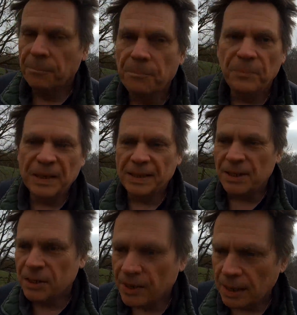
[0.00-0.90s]
it
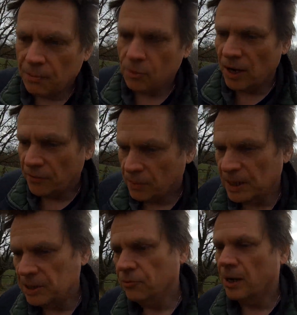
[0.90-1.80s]
tends to end up all over the
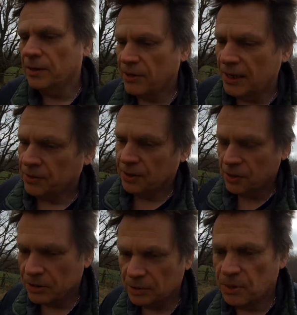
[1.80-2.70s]
place. You write the things that you're
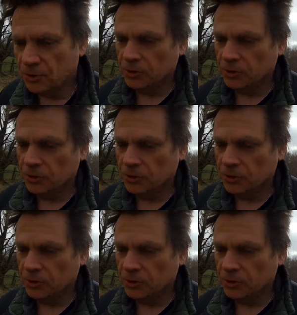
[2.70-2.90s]
in the mood to